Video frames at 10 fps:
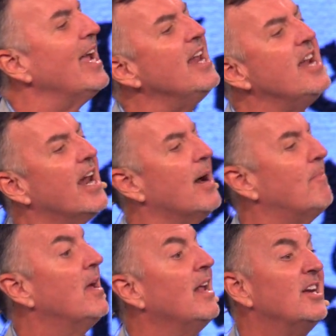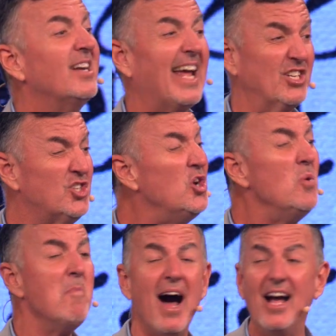ended up like two
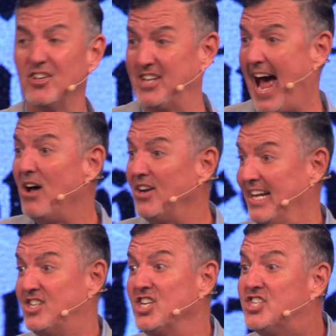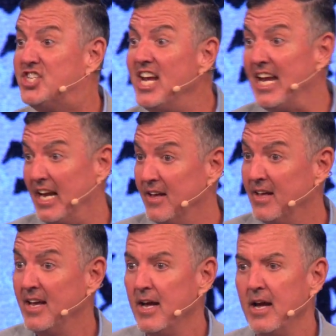miles out to sea.
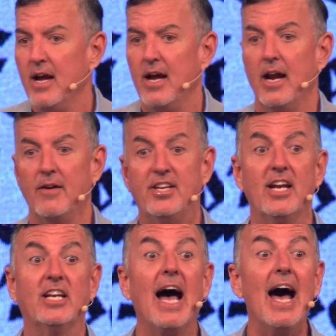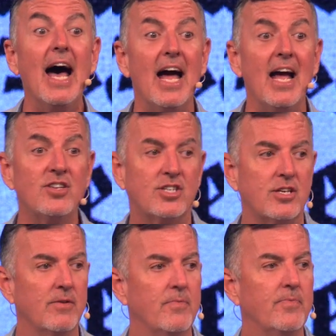And I said, Guys,
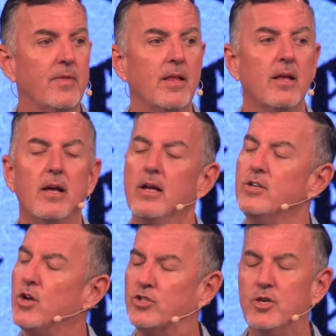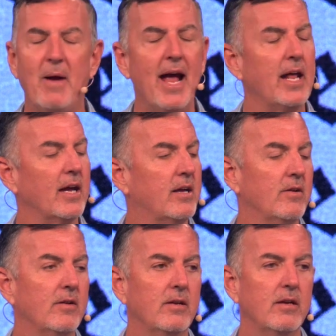don't you panic.
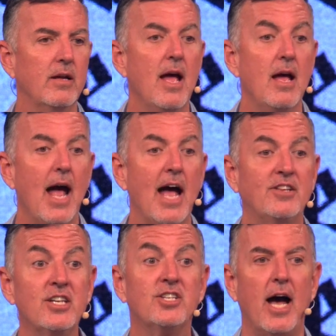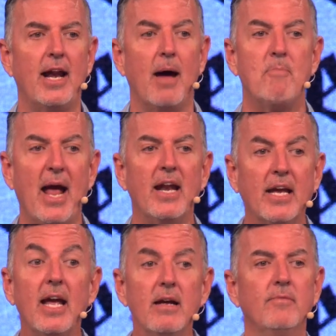As inside, I'm
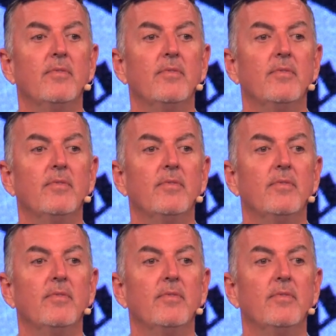panicking.